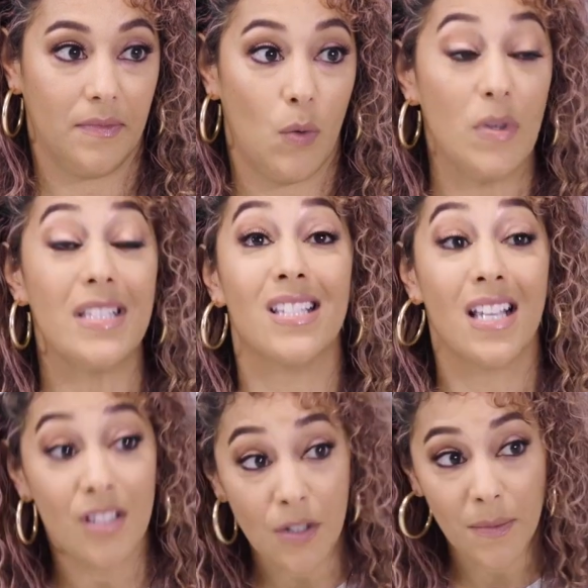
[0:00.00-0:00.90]
We
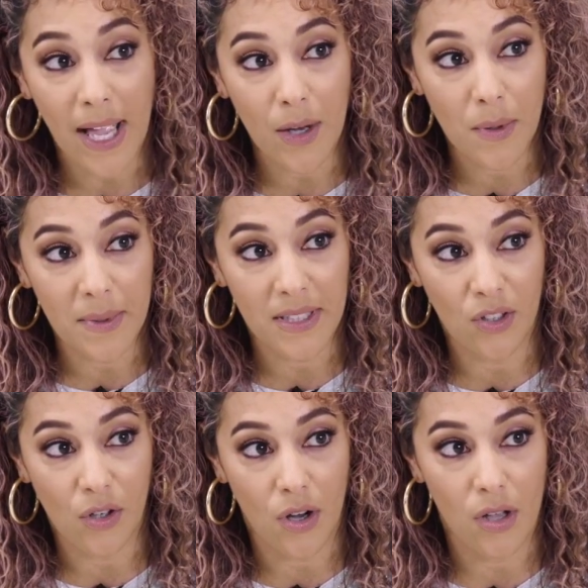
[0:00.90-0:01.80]
center Black women
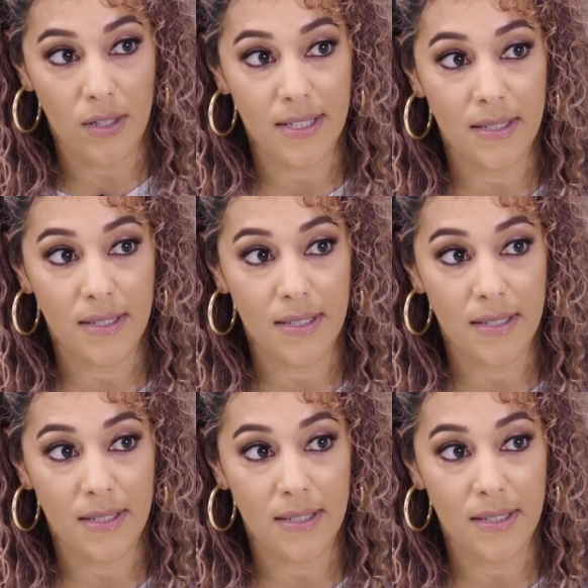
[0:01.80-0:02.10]
and girls.